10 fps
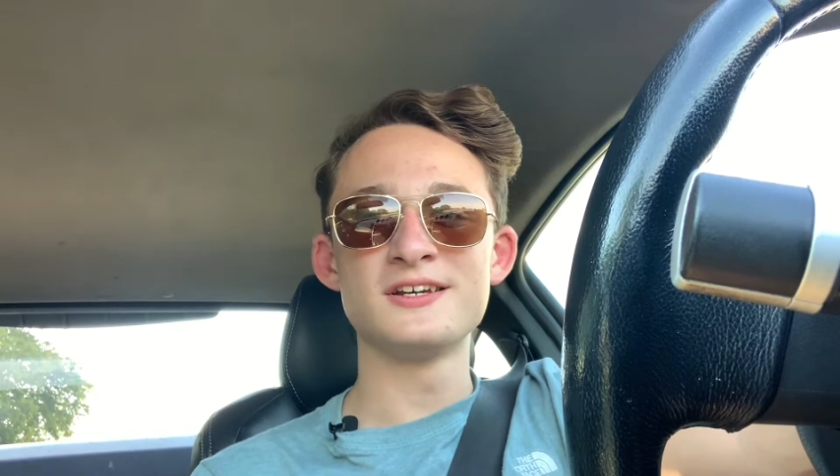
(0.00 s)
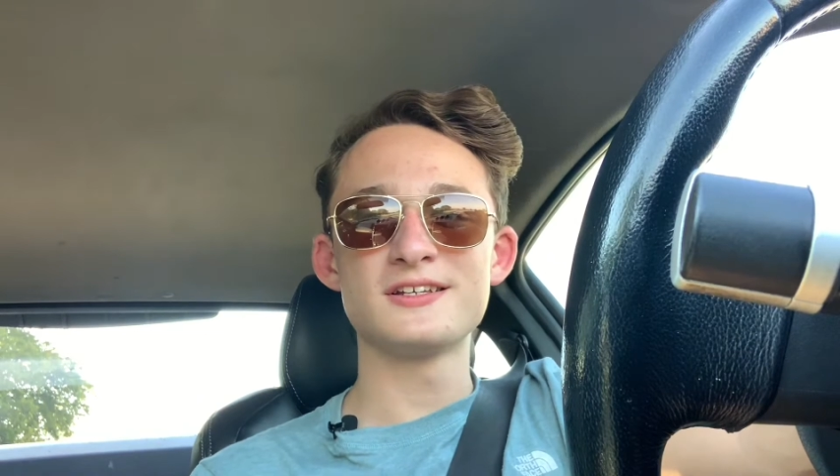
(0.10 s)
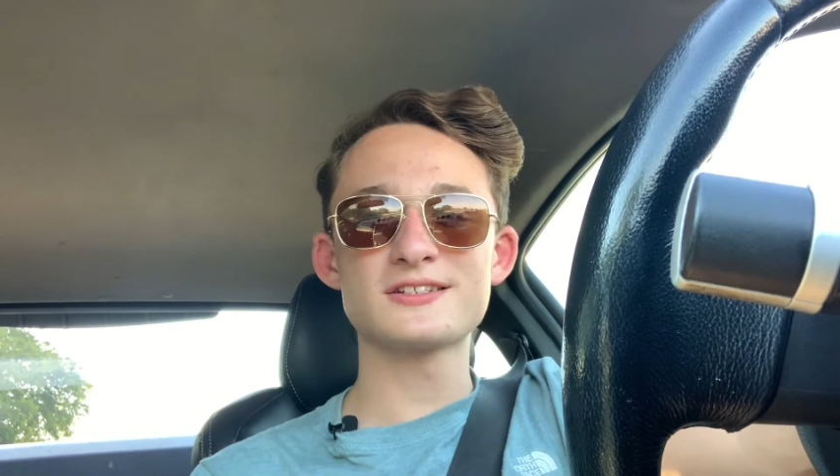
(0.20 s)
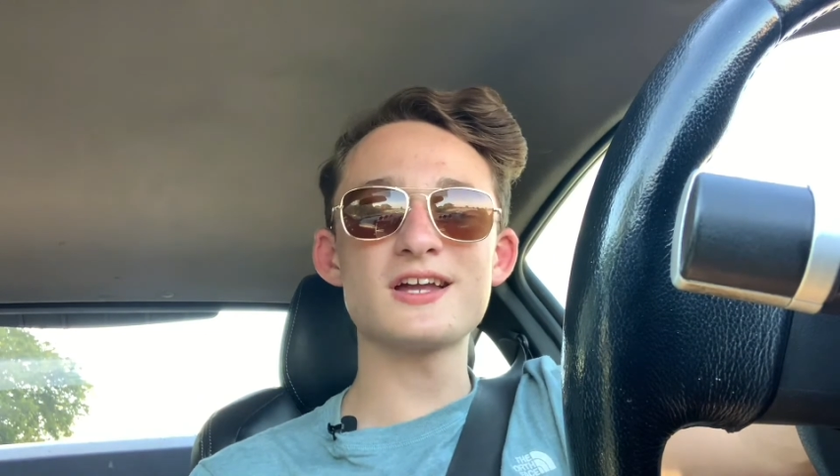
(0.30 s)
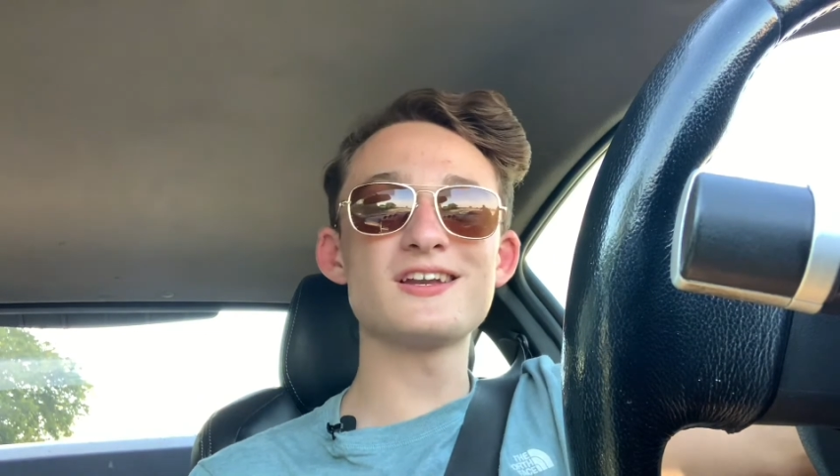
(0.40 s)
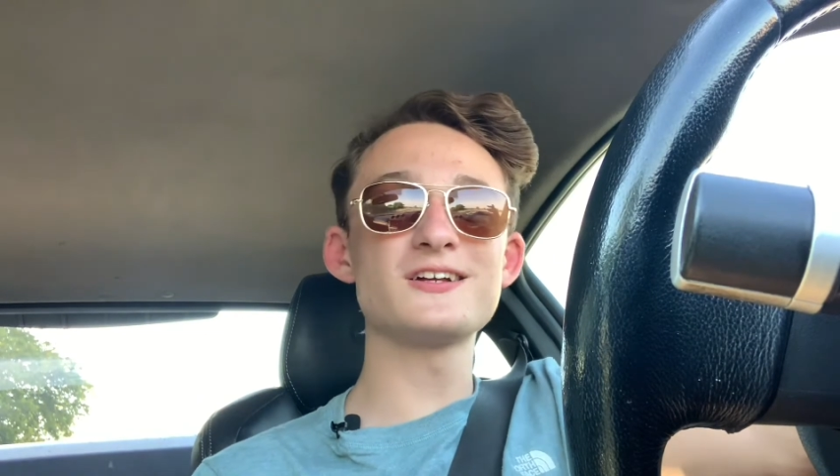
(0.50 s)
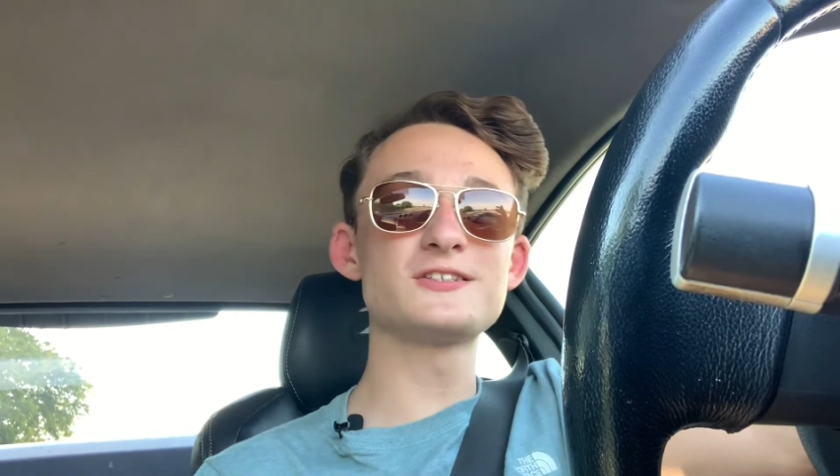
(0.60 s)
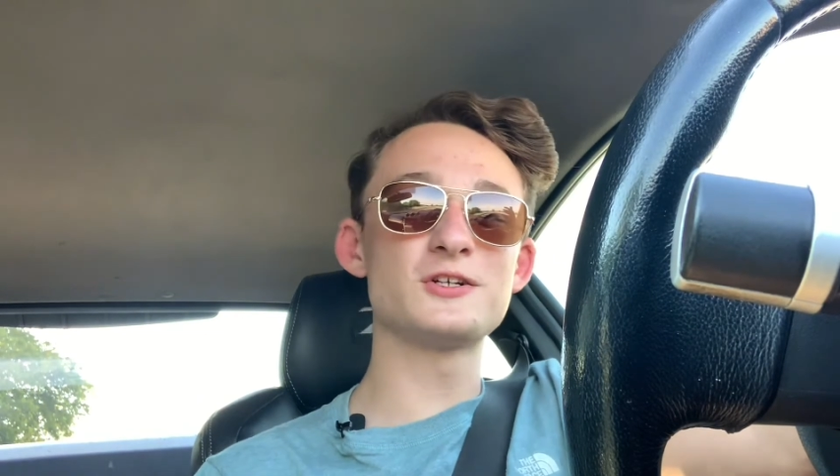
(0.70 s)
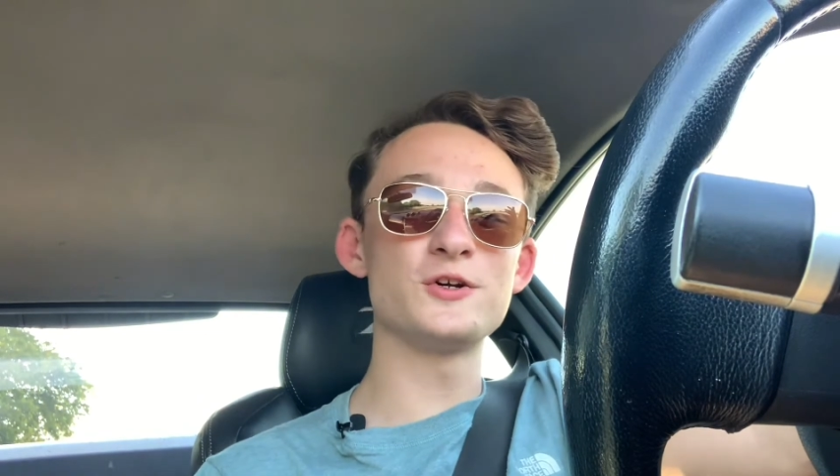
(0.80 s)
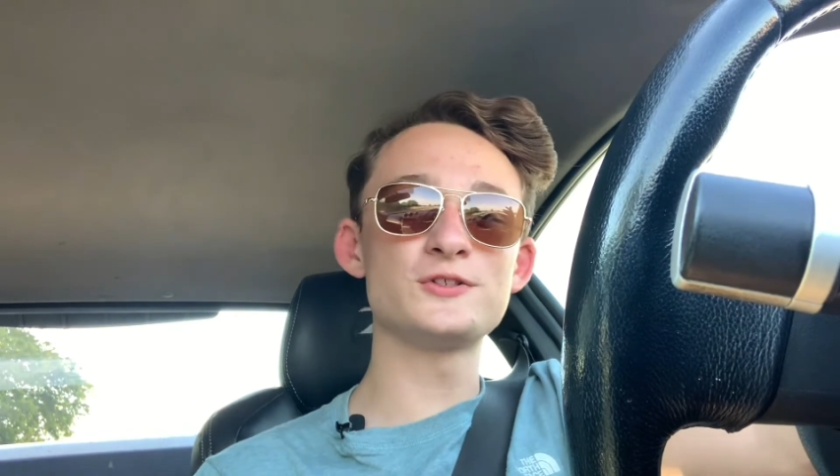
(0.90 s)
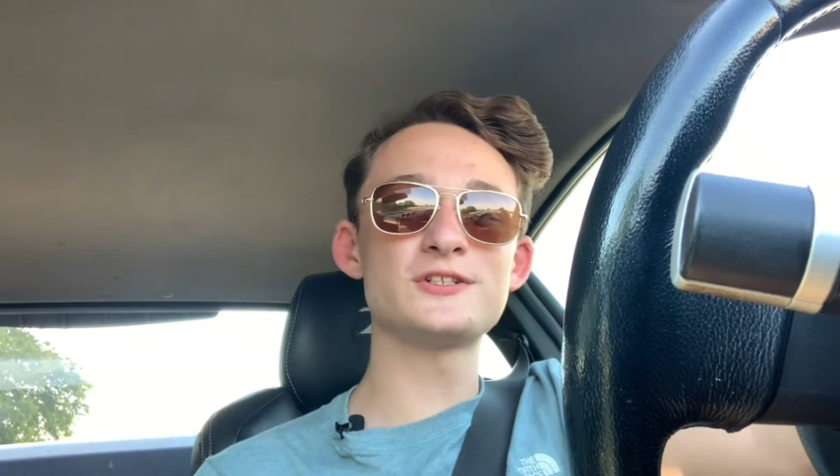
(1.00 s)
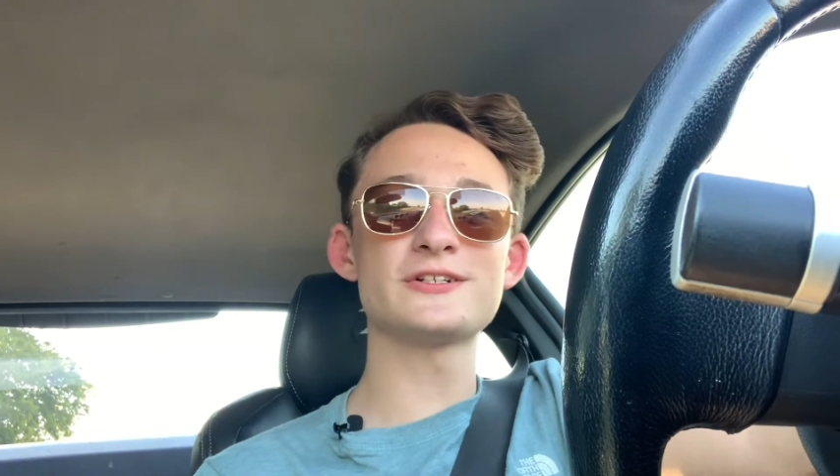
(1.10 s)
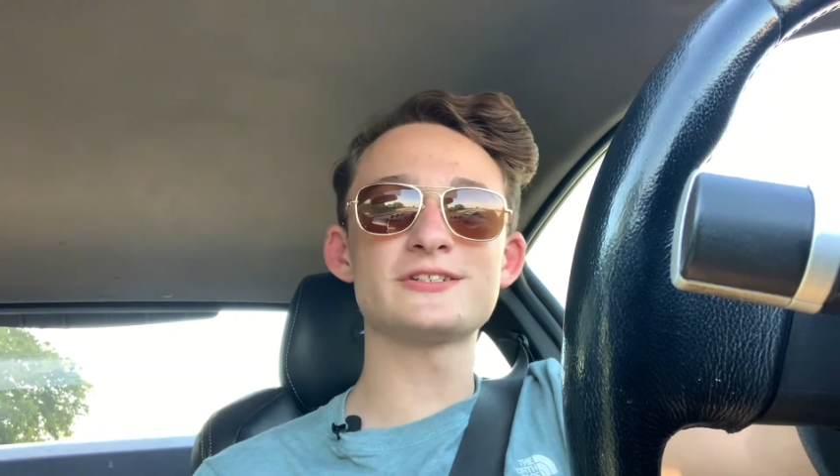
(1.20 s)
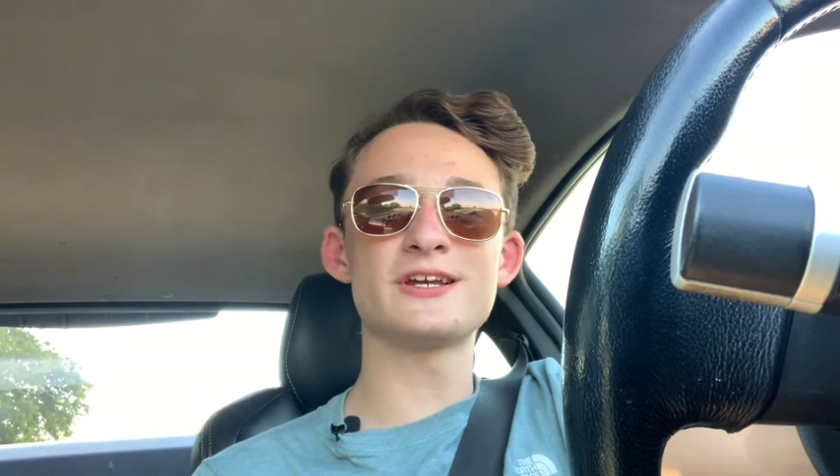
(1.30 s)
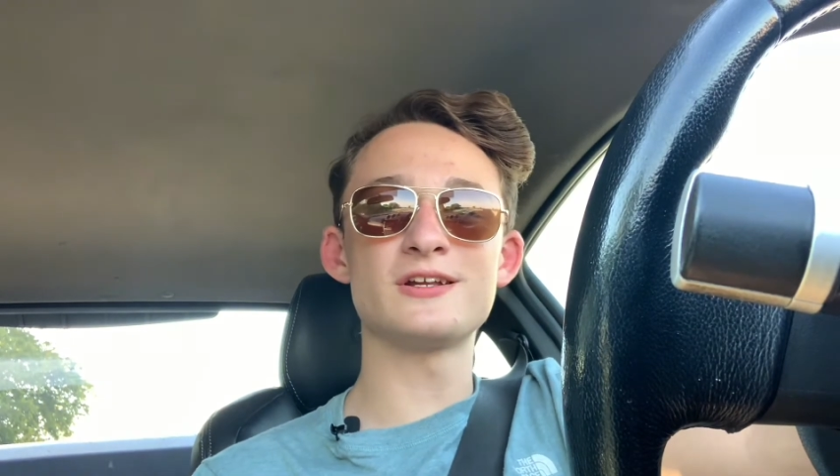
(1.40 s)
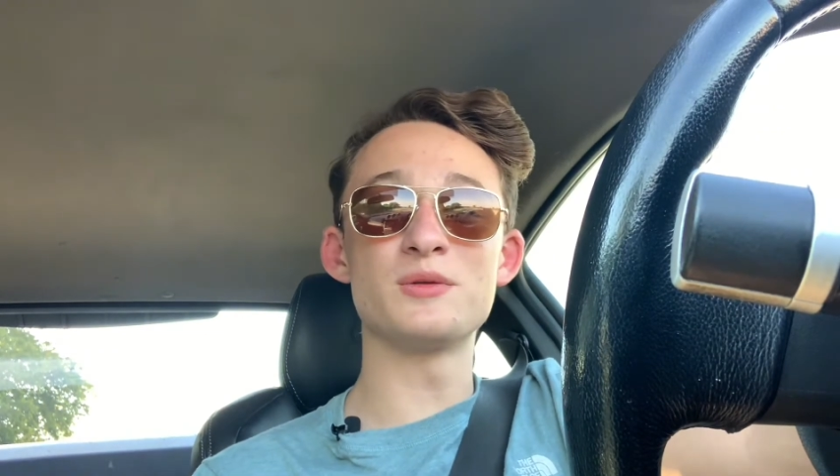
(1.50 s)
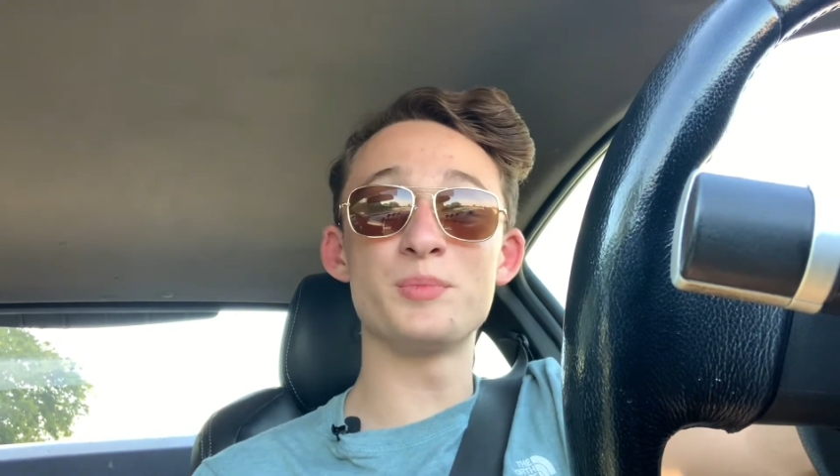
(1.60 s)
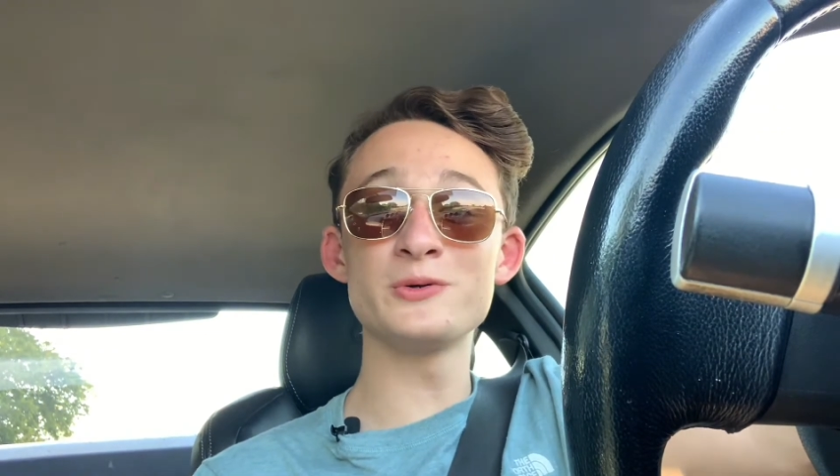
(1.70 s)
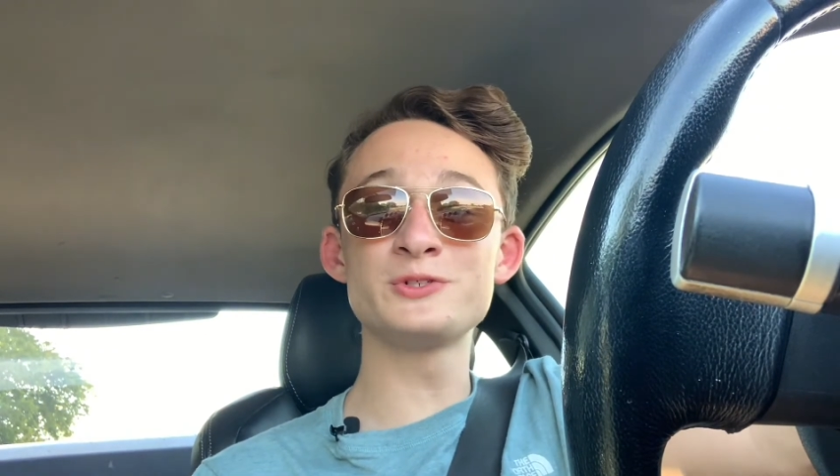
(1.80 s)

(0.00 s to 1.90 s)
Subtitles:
It's got nice acoustics and the Bose